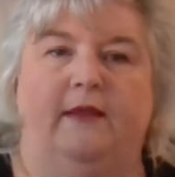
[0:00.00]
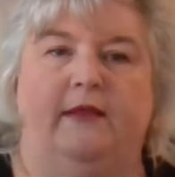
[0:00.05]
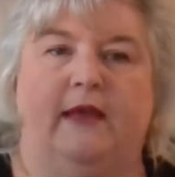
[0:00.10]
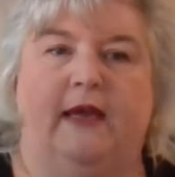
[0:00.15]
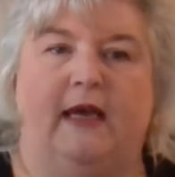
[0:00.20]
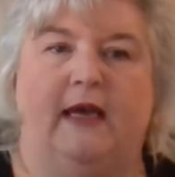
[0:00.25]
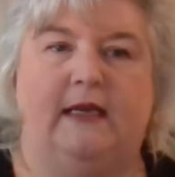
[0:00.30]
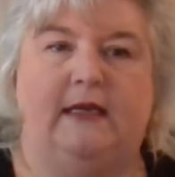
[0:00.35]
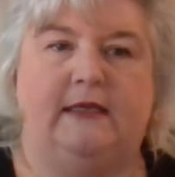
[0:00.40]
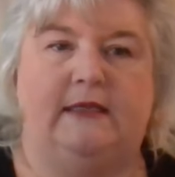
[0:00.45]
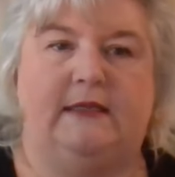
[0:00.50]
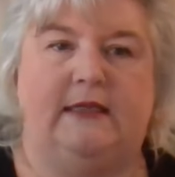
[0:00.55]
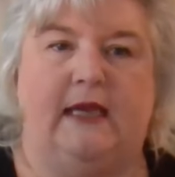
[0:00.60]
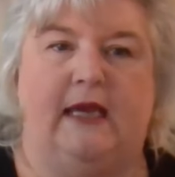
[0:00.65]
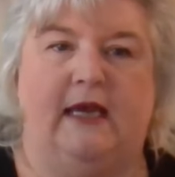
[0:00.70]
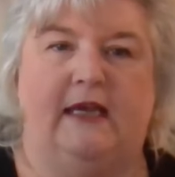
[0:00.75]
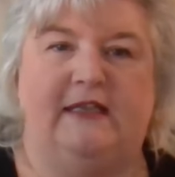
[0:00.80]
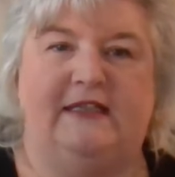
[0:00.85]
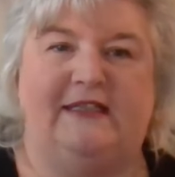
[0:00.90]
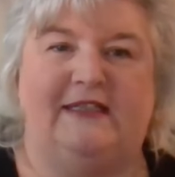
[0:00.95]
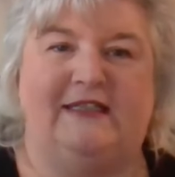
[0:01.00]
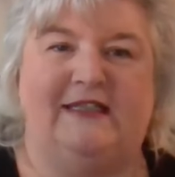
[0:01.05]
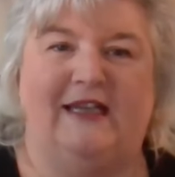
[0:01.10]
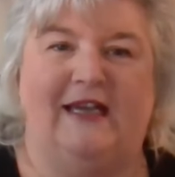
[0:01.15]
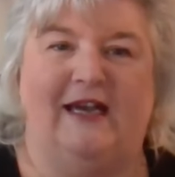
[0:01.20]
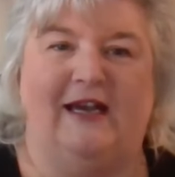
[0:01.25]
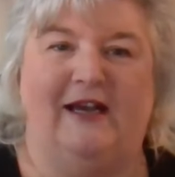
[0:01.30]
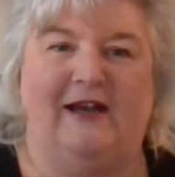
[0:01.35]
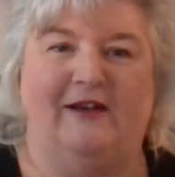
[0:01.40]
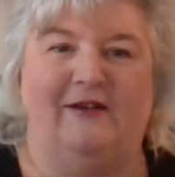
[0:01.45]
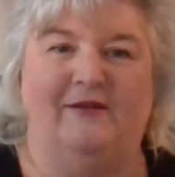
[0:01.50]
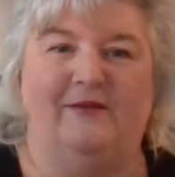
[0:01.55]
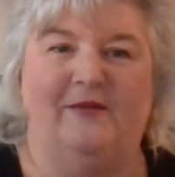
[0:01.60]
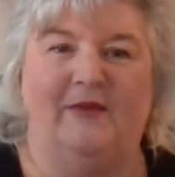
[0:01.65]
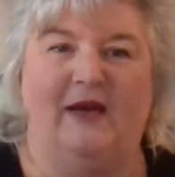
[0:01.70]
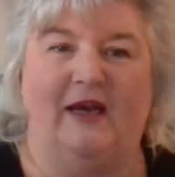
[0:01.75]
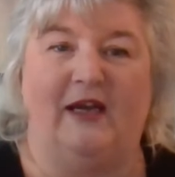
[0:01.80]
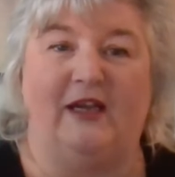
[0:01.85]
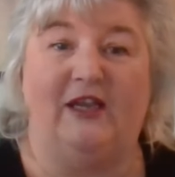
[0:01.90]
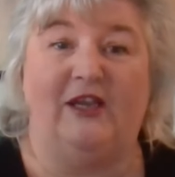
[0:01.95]
that says
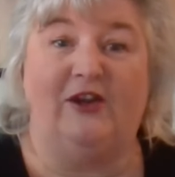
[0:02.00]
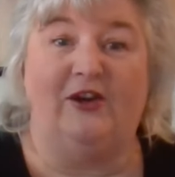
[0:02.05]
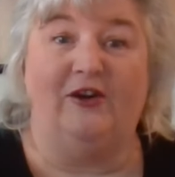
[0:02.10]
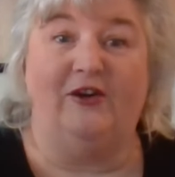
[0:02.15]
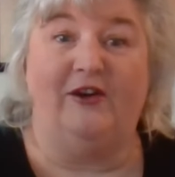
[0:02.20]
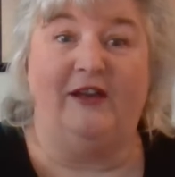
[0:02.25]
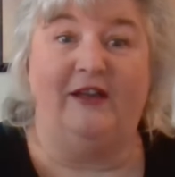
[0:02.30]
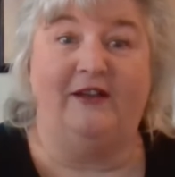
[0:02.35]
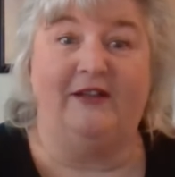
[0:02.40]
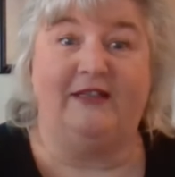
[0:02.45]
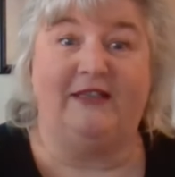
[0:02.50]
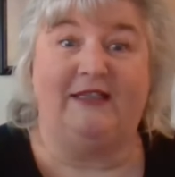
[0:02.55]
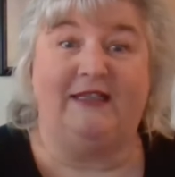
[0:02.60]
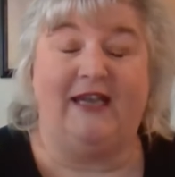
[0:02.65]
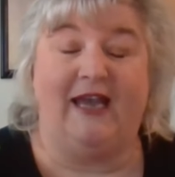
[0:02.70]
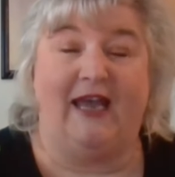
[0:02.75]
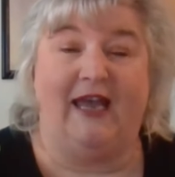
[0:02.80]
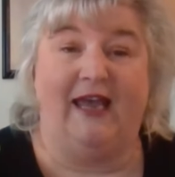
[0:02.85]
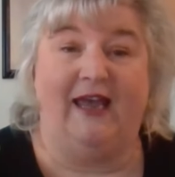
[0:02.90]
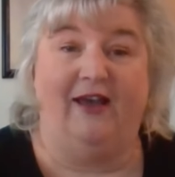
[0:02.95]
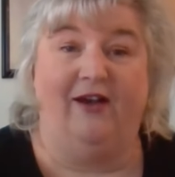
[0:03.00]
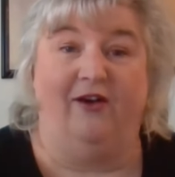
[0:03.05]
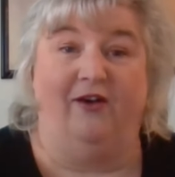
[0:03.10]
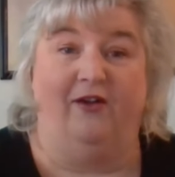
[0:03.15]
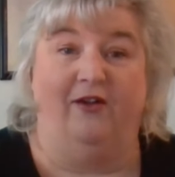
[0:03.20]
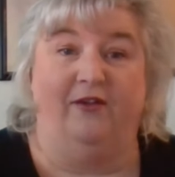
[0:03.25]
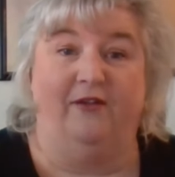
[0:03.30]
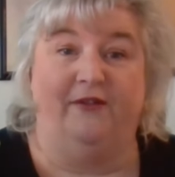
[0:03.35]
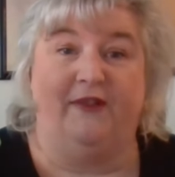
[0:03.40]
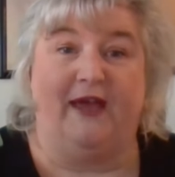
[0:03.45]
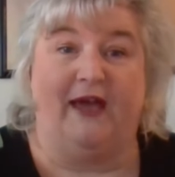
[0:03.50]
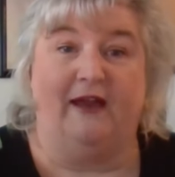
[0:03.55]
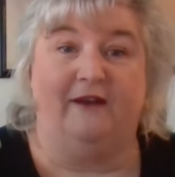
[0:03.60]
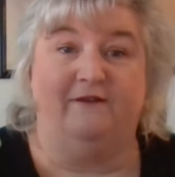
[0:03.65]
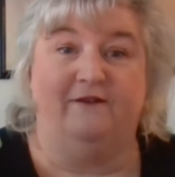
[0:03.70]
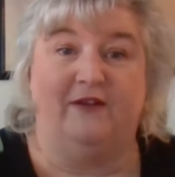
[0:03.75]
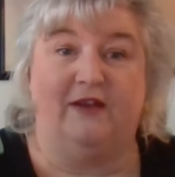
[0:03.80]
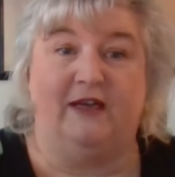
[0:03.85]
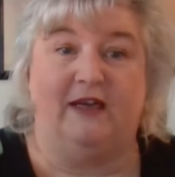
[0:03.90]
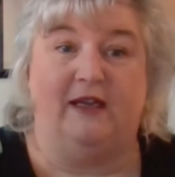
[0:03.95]
a curious tale,
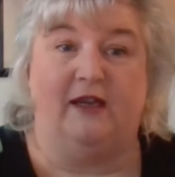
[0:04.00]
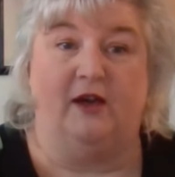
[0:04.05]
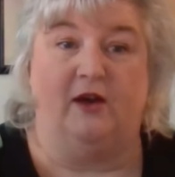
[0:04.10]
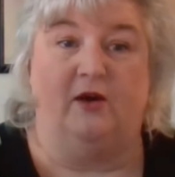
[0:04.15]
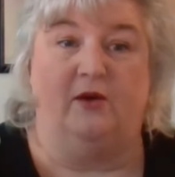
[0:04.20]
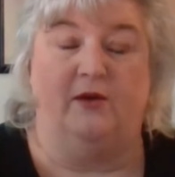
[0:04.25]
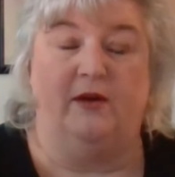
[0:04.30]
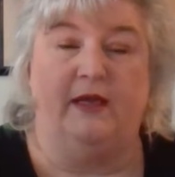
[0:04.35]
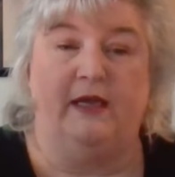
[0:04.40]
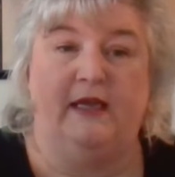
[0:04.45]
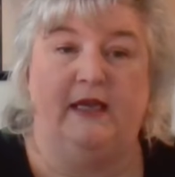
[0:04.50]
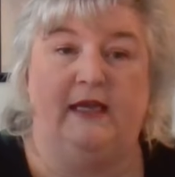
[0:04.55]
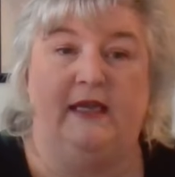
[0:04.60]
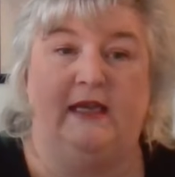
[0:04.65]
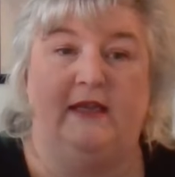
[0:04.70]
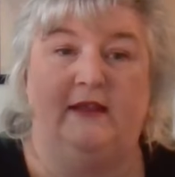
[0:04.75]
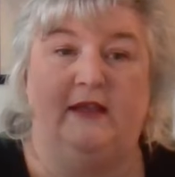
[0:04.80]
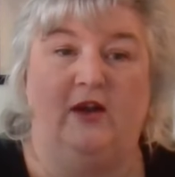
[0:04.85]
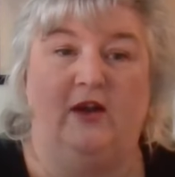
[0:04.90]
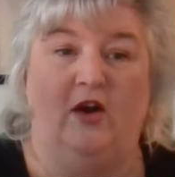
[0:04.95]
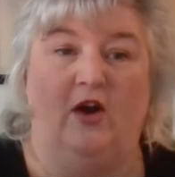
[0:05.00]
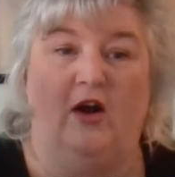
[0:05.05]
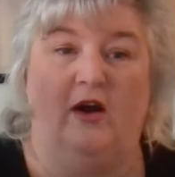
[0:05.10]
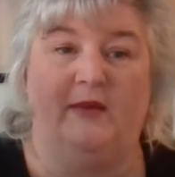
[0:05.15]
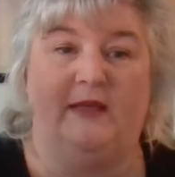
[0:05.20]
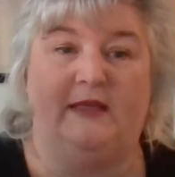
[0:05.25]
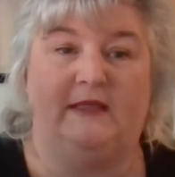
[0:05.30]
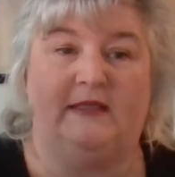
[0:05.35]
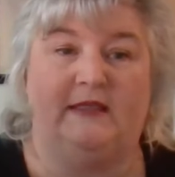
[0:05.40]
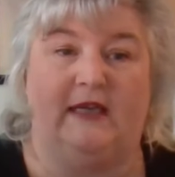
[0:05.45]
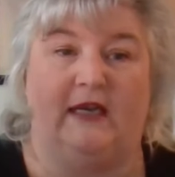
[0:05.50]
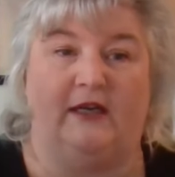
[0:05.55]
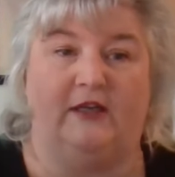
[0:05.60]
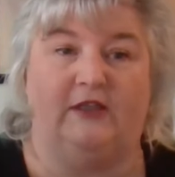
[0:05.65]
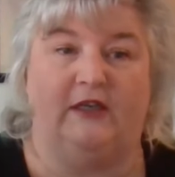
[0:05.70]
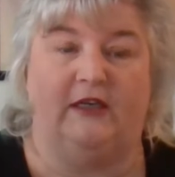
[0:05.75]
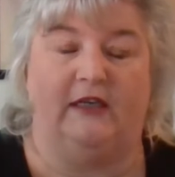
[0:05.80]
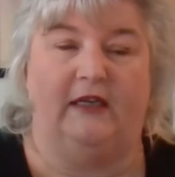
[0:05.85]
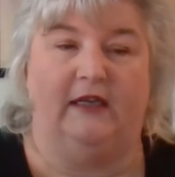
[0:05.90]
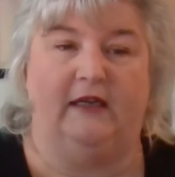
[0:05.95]
that video in the comment section.